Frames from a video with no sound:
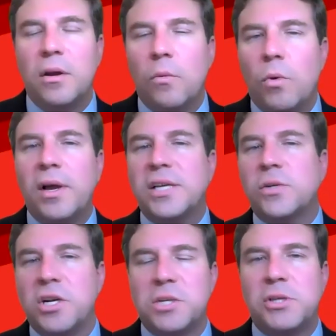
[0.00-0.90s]
One last
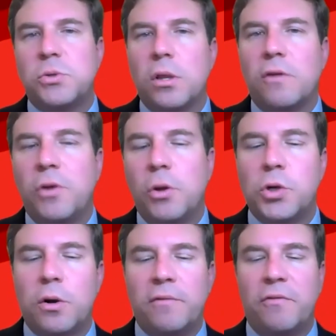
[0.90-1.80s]
question about sort of the
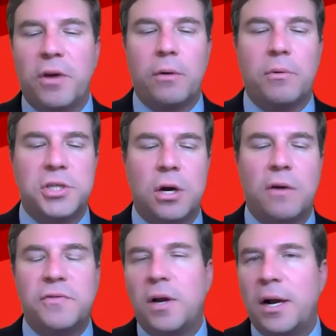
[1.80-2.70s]
future of the Federal
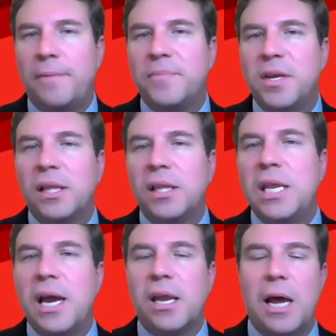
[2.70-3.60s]
Reserve.
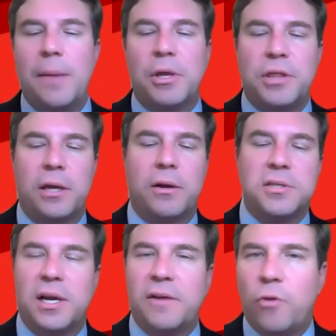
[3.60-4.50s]
Leading economic
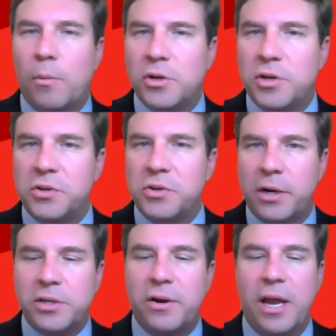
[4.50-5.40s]
thinkers like former Treasury
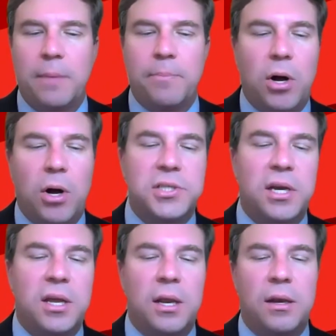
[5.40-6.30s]
Secretary Hank
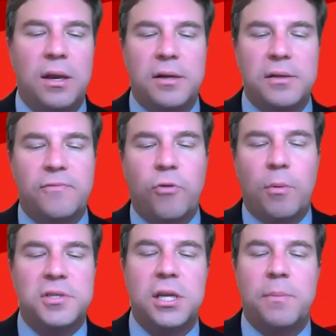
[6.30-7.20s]
Paulson and
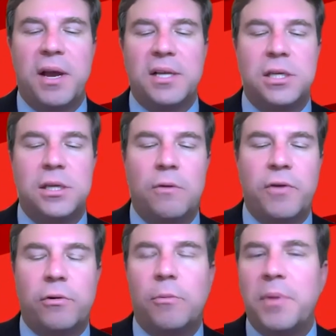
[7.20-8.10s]
former Citibank CEO
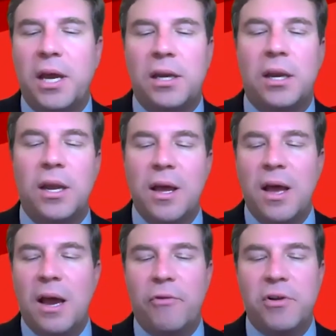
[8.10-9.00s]
Vikram Pandit
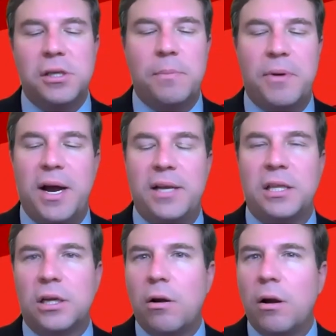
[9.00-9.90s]
have recently opined that
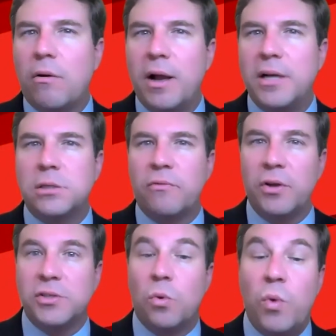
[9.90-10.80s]
the current crisis
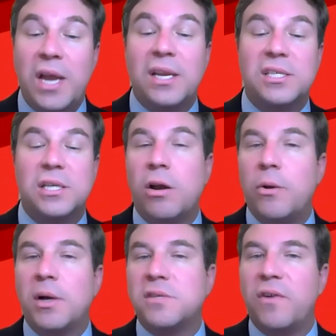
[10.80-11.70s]
reveals a weakness in our
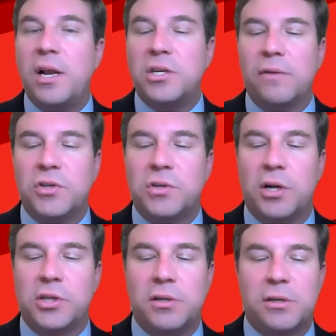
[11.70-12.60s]
U.S. financial
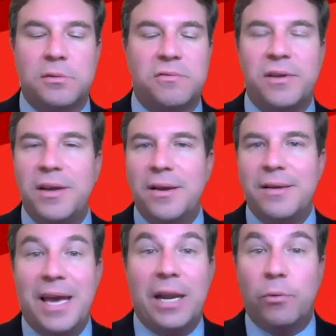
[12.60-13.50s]
infrastructure in terms of
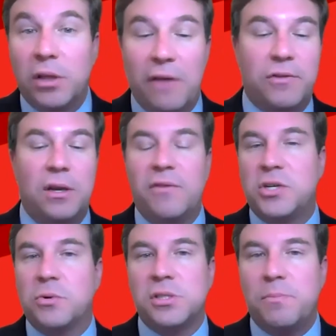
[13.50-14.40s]
getting relief to
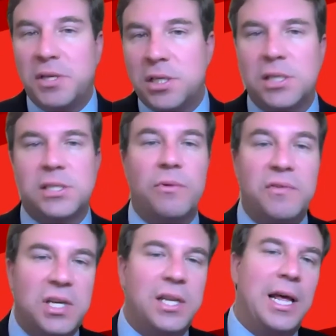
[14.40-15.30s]
individuals and businesses, and
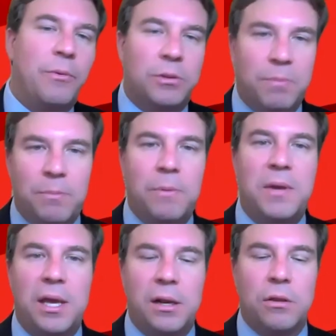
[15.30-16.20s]
we've seen that with
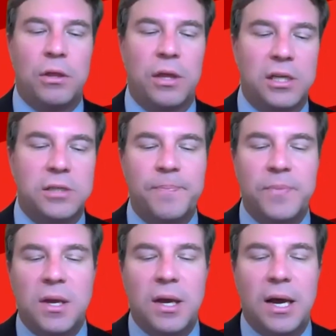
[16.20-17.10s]
PPP and other things.
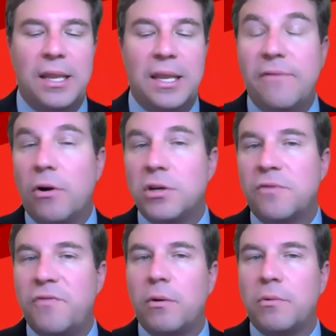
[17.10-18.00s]
And urged the
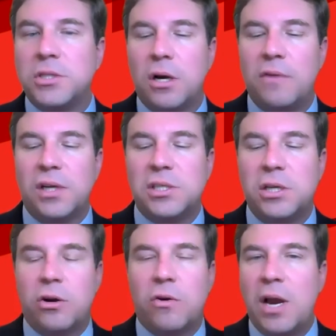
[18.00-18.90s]
Federal Reserve to
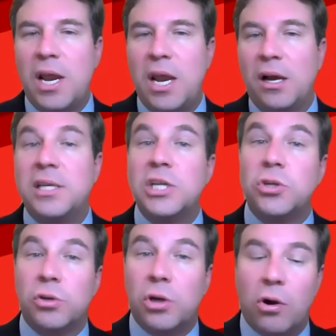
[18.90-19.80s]
consider creating a
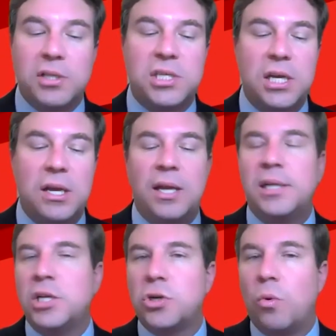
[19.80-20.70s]
digital currency and a
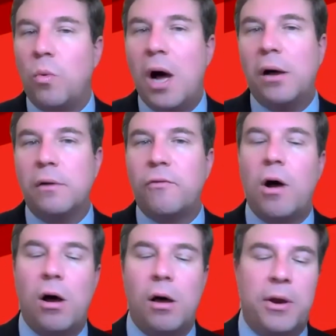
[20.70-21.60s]
digital wallet for
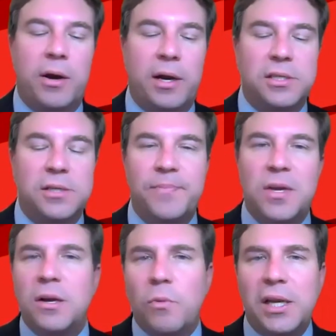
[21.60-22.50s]
all Americans.
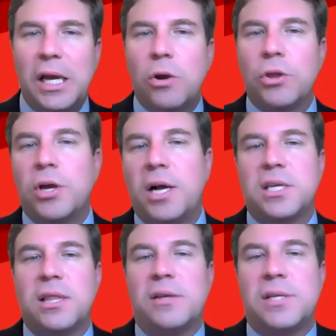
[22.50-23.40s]
I want to get your thoughts
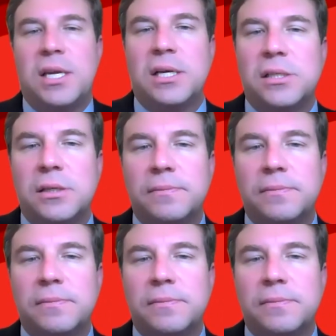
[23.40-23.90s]
on those ideas.